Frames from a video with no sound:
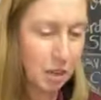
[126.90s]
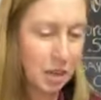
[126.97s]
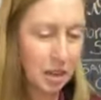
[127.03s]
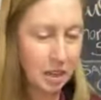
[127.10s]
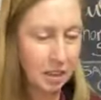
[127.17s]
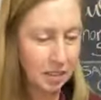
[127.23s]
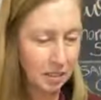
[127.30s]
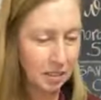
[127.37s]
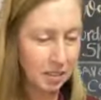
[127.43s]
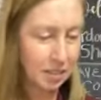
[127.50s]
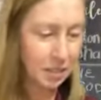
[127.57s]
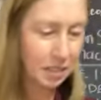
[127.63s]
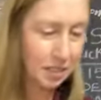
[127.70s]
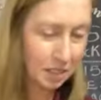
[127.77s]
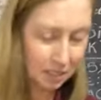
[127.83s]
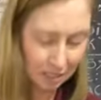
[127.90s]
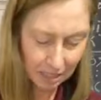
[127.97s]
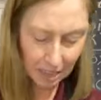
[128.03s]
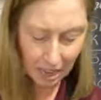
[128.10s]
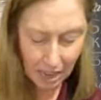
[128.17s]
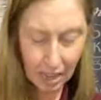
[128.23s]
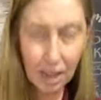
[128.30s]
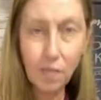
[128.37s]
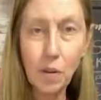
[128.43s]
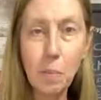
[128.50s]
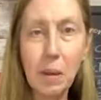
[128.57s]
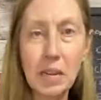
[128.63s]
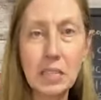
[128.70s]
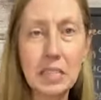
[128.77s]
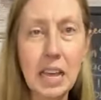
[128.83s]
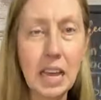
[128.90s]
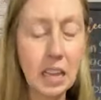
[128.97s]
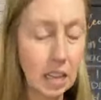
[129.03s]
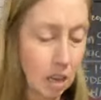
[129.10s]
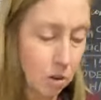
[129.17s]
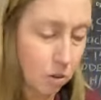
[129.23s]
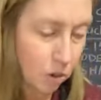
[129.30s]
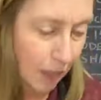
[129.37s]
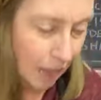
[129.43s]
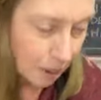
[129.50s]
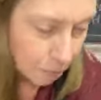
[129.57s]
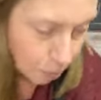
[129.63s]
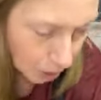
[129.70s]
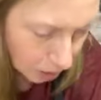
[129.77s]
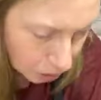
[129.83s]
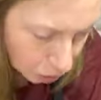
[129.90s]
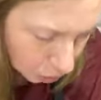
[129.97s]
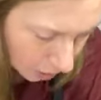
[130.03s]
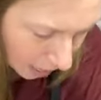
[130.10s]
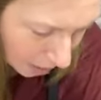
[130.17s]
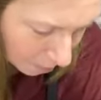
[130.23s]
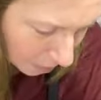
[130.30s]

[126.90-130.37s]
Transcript: Judy. Yeah, everybody say hello to April as